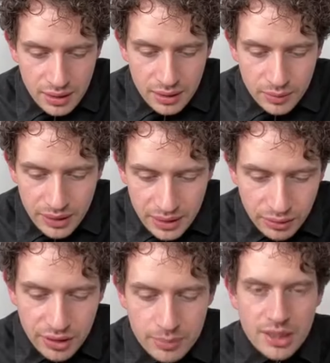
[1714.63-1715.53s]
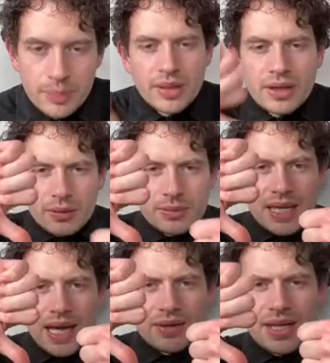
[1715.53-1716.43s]
with a little thumbs up and a thumbs
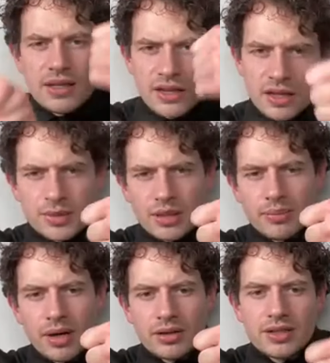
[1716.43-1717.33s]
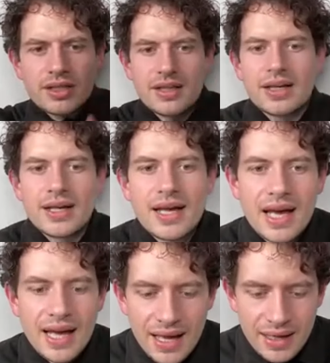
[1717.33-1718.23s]
down. Hit the thumbs up box
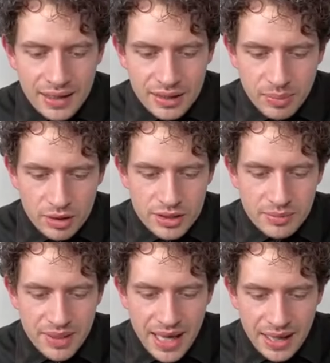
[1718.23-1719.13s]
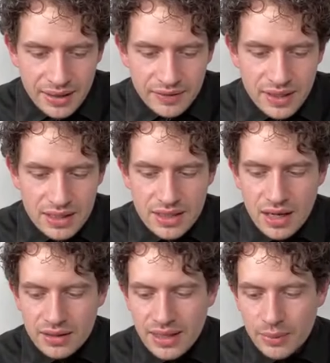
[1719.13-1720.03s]
at the bottom there on the left hand
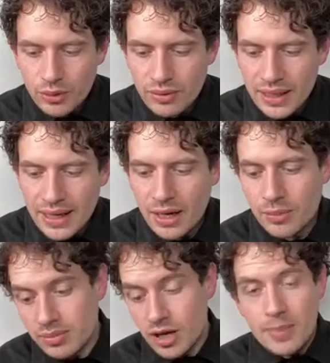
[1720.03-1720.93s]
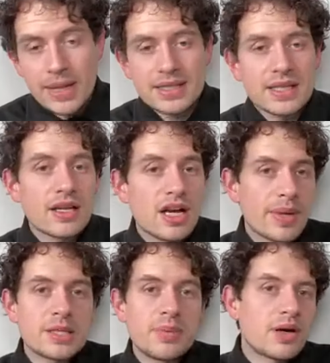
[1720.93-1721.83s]
side, and that will really help. Comments in the
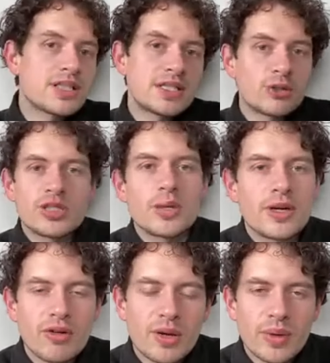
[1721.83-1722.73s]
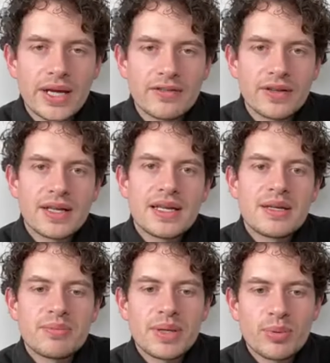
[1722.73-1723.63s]
comments box is also a great way of
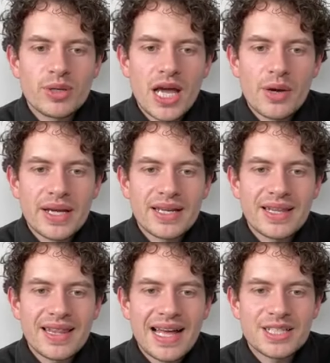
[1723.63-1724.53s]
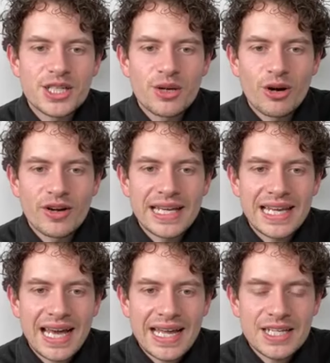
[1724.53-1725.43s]
people knowing that you're
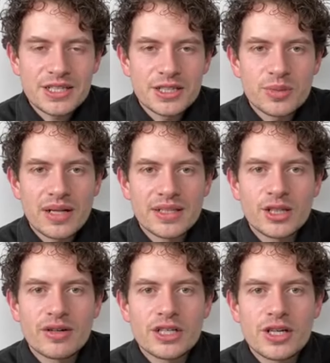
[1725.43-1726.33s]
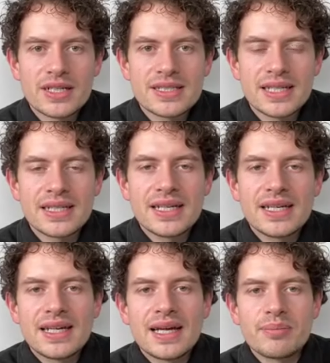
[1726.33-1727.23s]
engaged as well and you're interested,
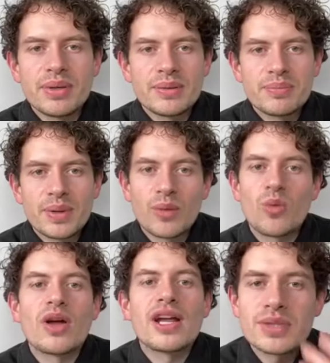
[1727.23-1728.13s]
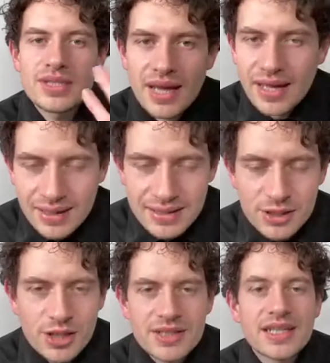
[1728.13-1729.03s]
and what I'm saying is
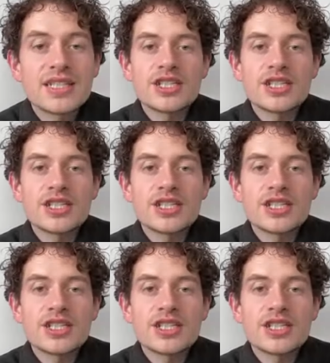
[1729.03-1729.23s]
interesting.